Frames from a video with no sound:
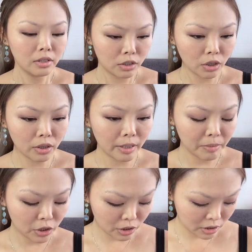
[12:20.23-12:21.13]
So let
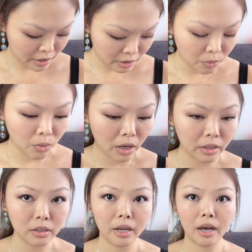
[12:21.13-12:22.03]
me just take
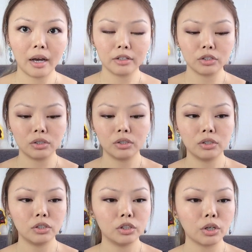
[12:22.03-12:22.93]
one and
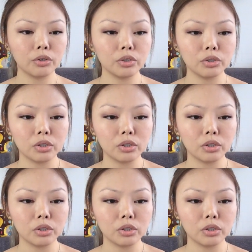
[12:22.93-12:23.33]
show you.